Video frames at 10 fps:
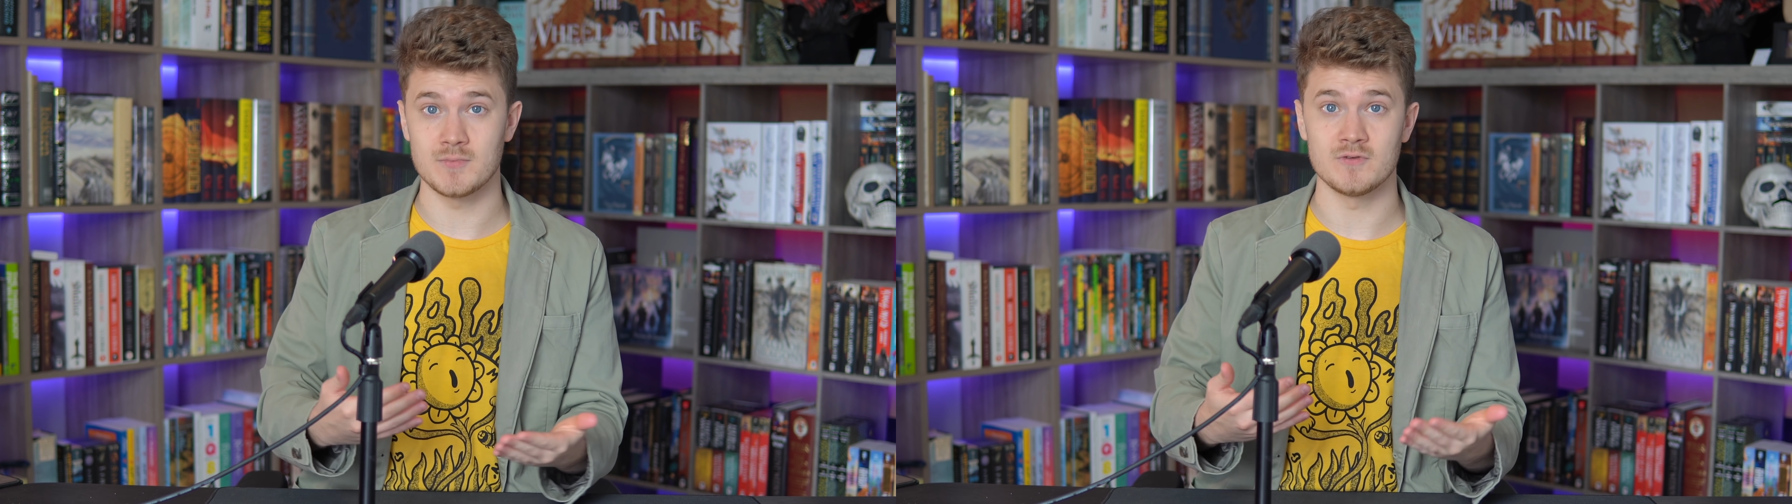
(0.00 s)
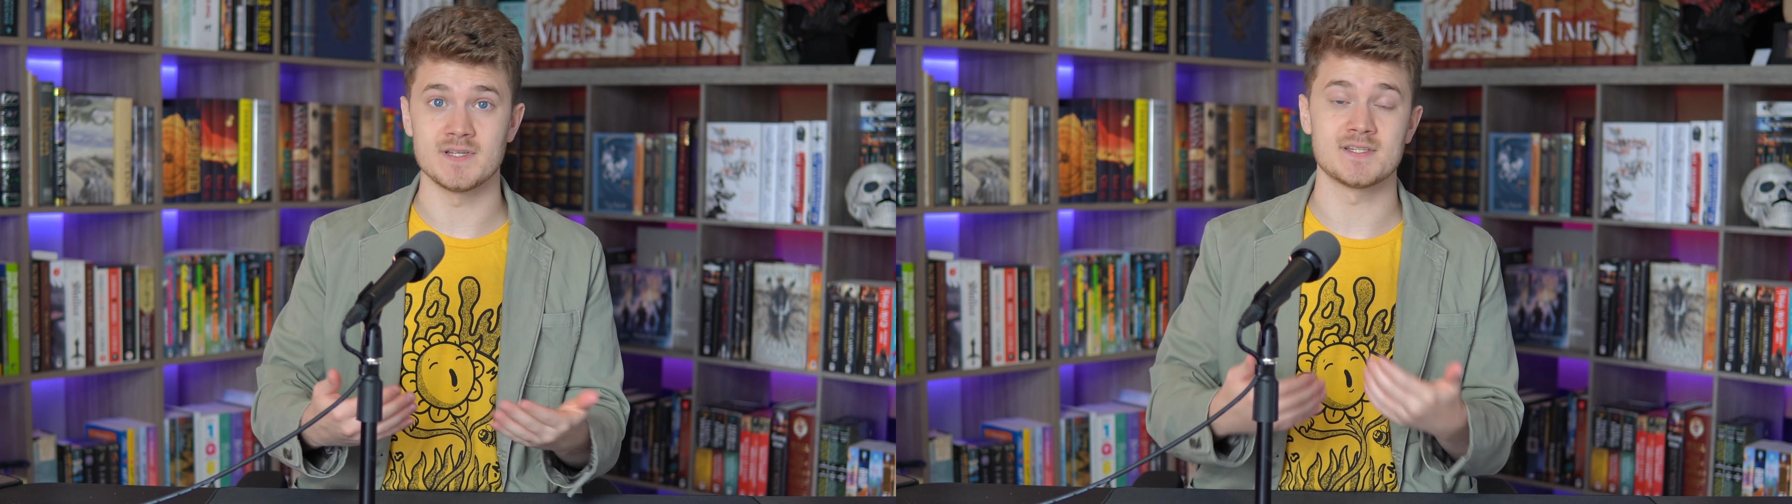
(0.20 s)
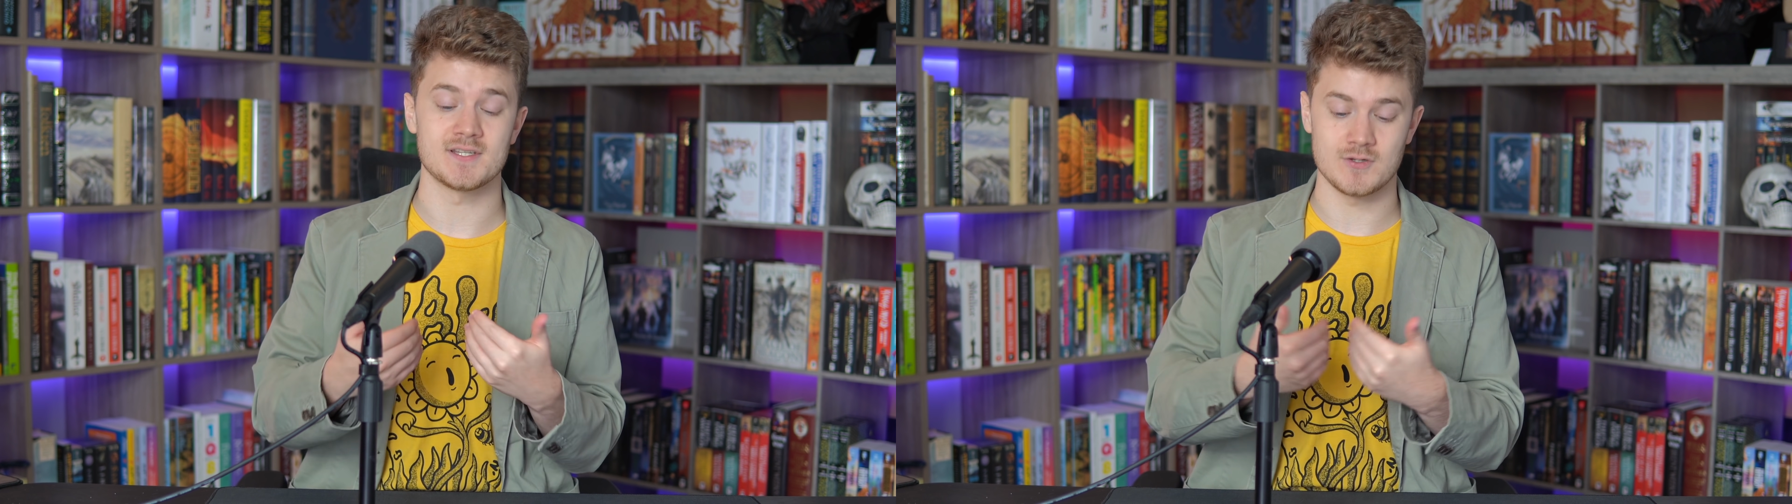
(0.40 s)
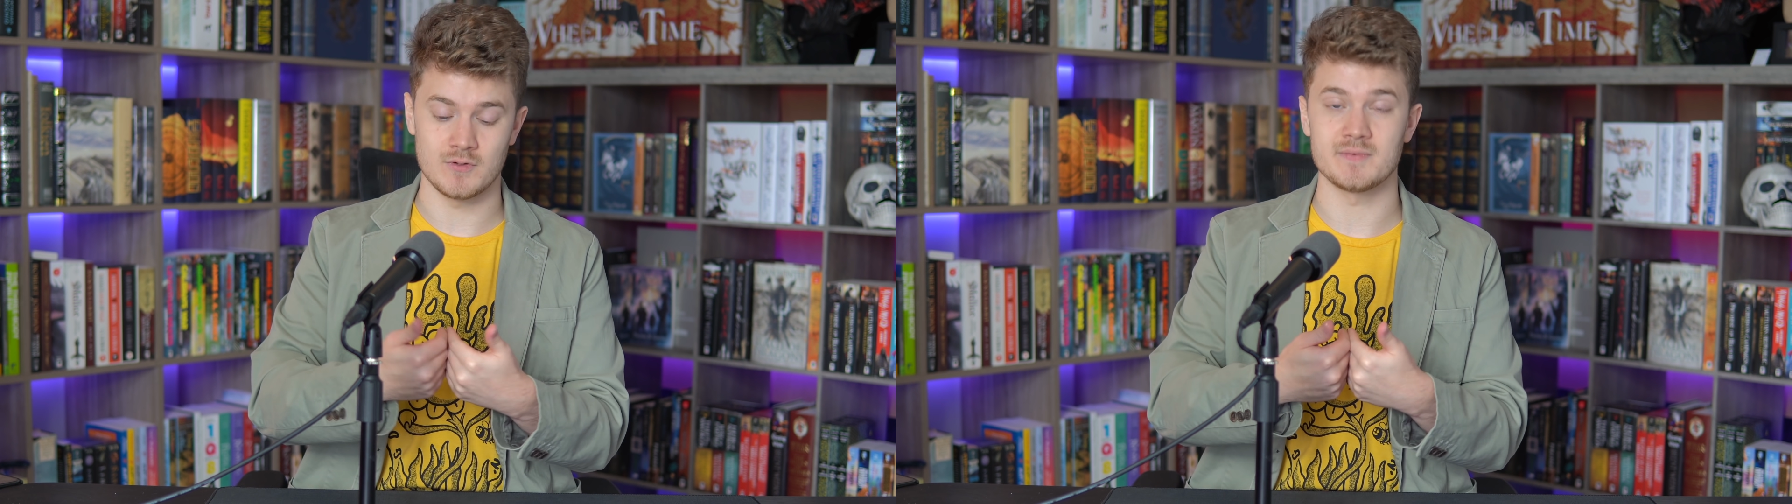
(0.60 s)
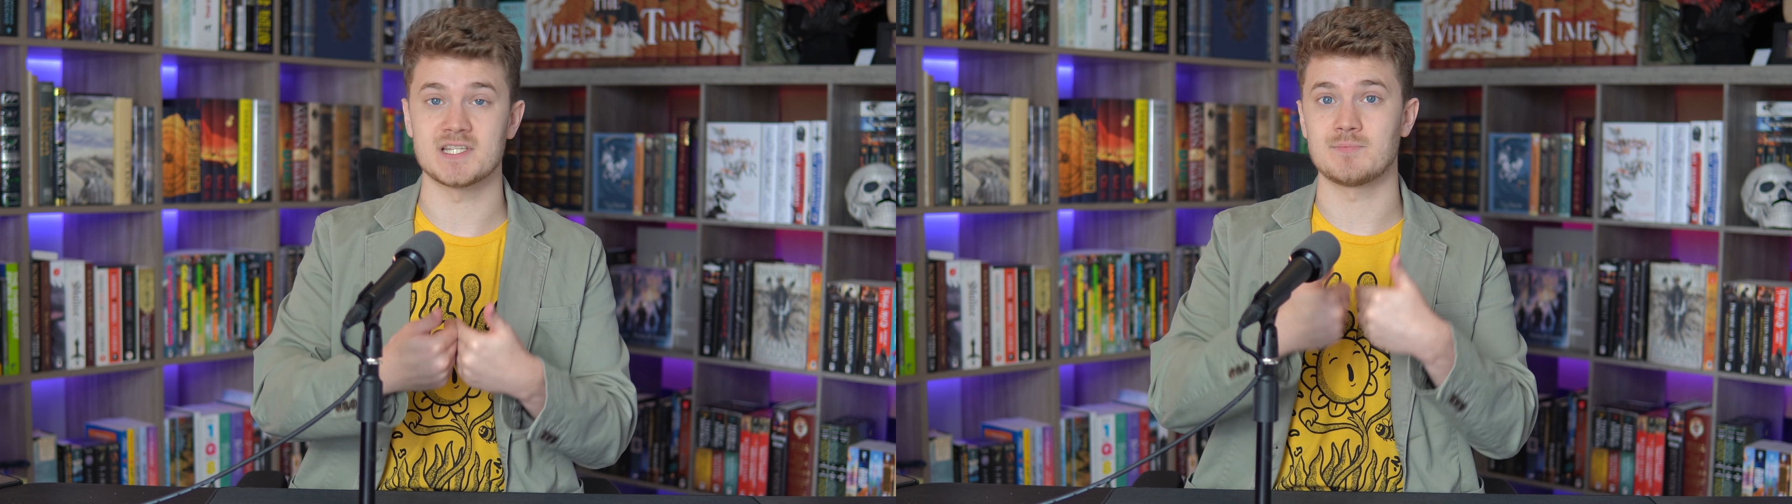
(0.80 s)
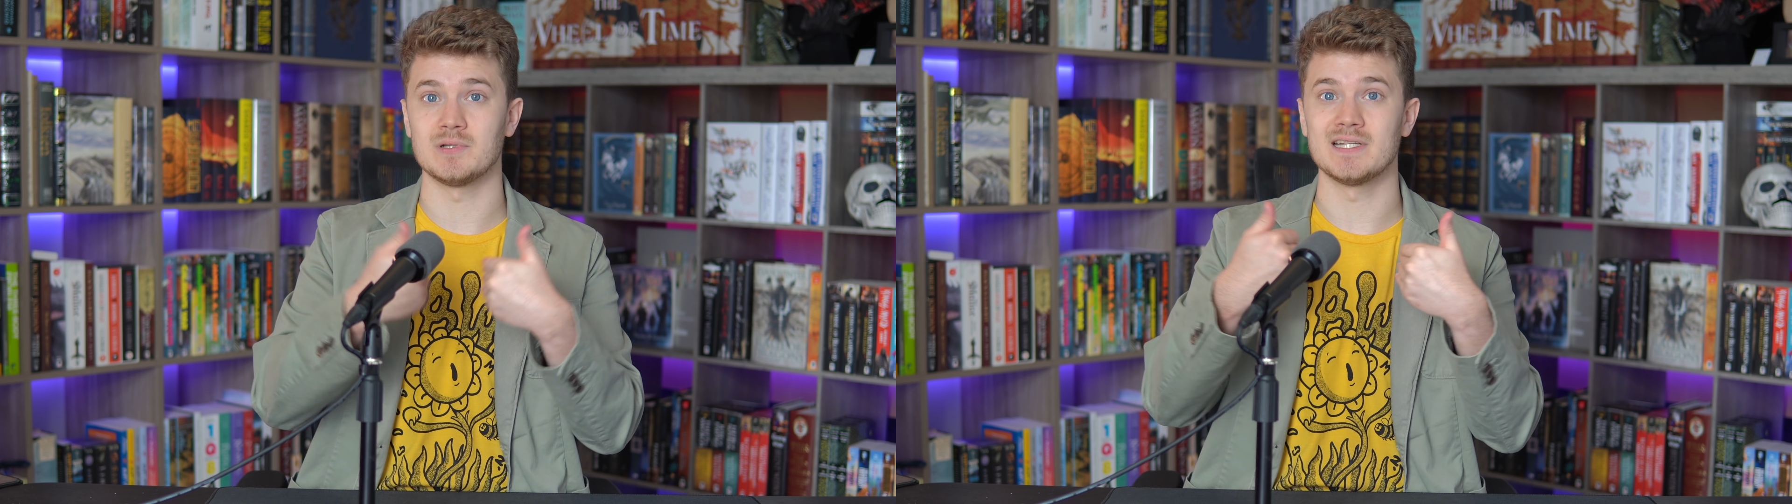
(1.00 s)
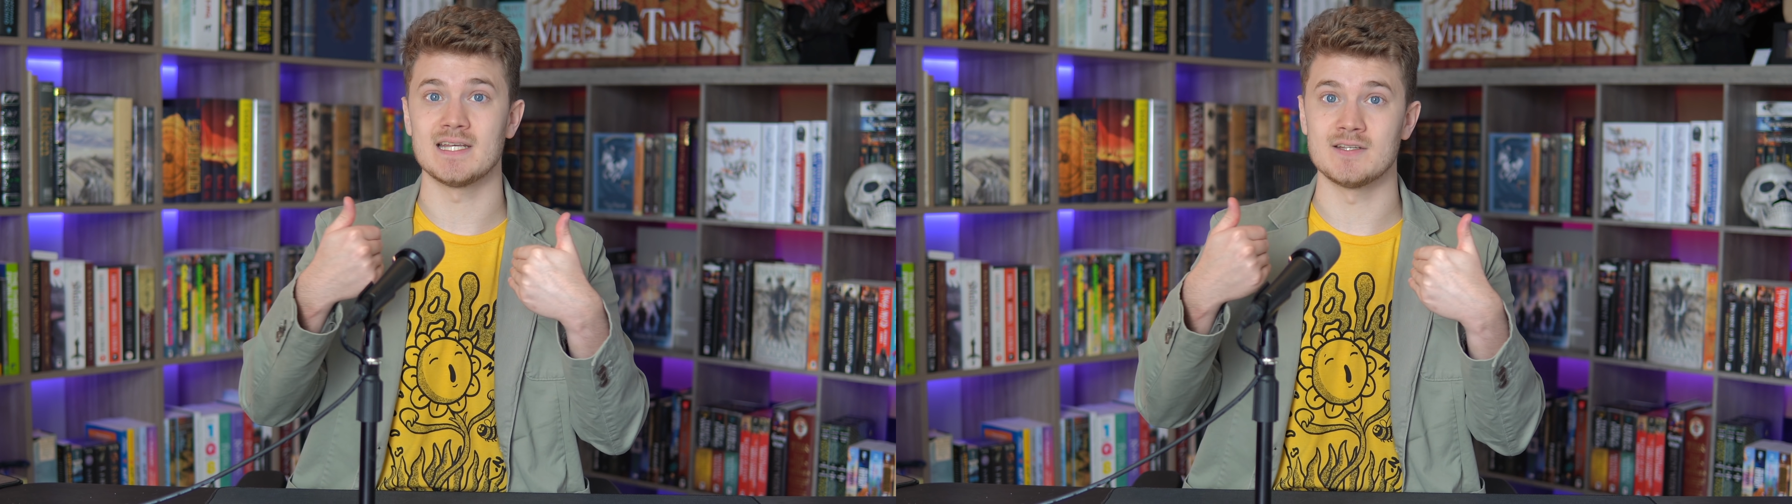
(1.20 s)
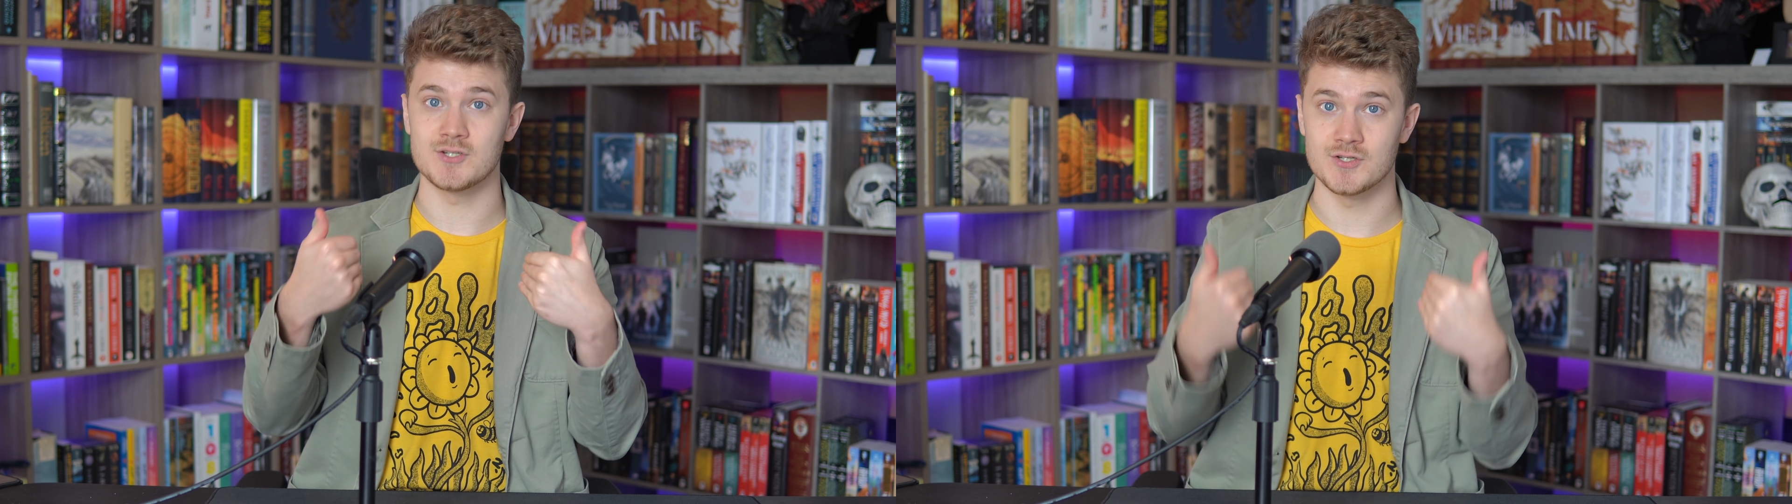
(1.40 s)
movies is going to be split
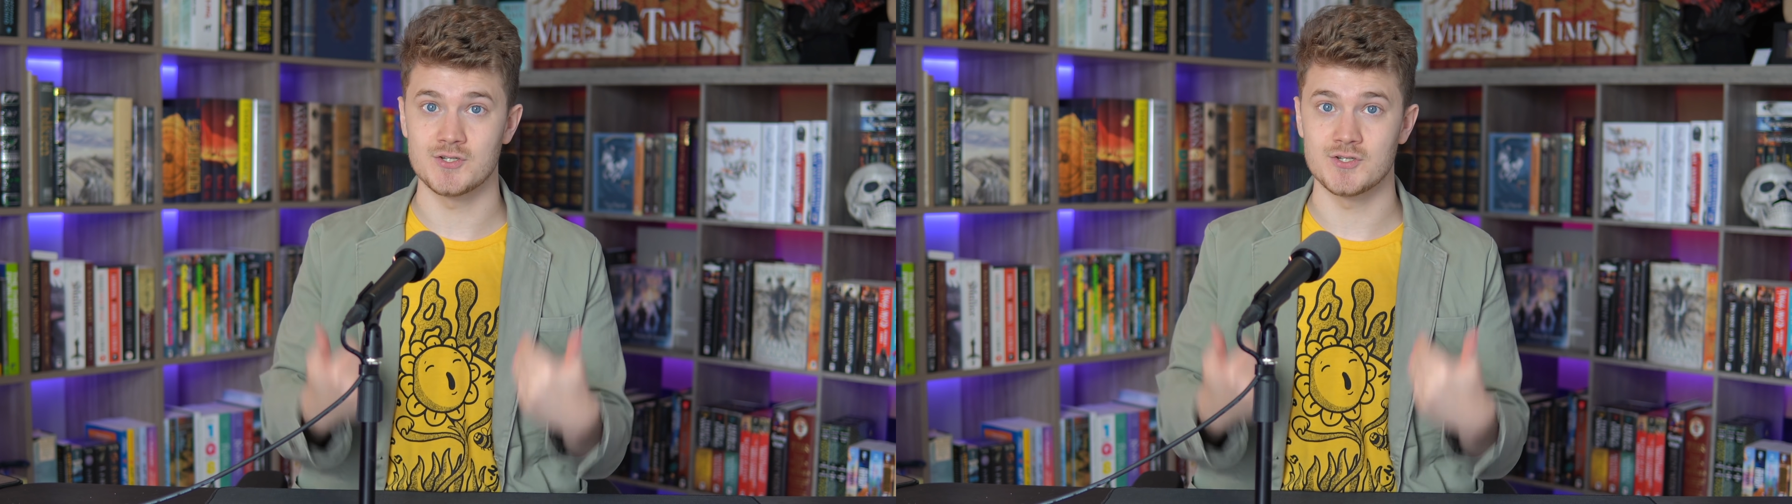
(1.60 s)
into